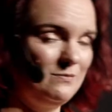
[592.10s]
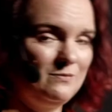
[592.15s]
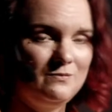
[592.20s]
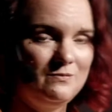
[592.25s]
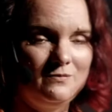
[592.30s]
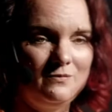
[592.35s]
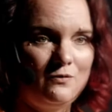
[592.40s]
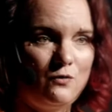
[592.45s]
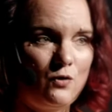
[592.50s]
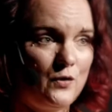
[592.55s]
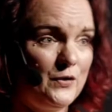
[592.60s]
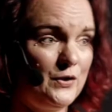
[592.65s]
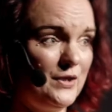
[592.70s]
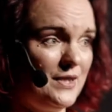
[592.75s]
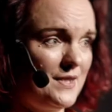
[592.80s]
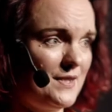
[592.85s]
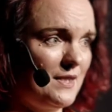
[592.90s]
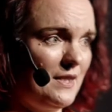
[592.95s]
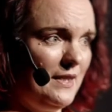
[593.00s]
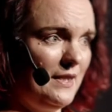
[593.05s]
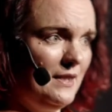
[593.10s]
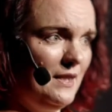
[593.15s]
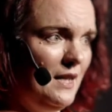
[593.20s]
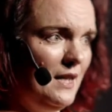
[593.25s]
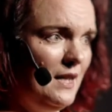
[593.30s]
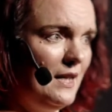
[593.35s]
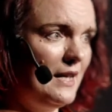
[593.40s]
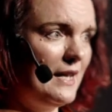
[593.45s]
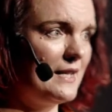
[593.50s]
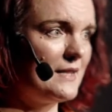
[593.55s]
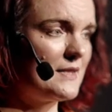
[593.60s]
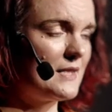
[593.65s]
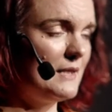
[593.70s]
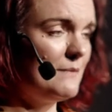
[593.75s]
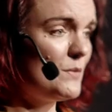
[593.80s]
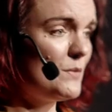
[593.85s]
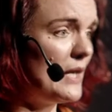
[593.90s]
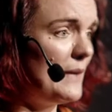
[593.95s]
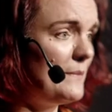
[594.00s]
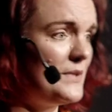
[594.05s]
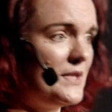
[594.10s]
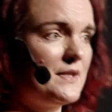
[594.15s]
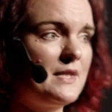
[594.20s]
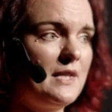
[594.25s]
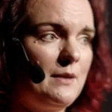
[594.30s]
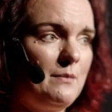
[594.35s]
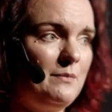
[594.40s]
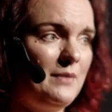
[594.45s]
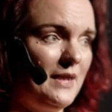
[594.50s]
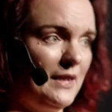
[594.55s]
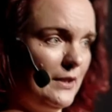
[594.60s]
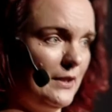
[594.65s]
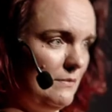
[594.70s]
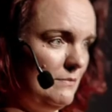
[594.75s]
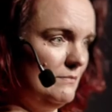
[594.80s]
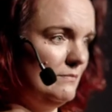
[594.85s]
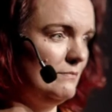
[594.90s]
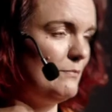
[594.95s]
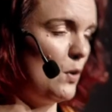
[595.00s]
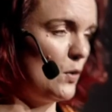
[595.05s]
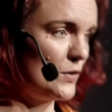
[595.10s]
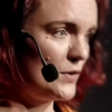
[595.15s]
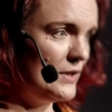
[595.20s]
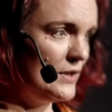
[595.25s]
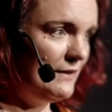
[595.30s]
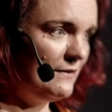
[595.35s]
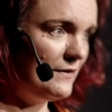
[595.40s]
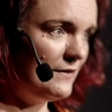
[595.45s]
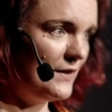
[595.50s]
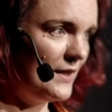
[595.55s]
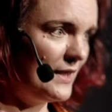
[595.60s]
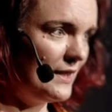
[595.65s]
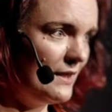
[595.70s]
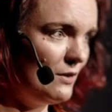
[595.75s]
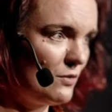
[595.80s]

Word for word: for the design. And sometimes this can be a positive thing,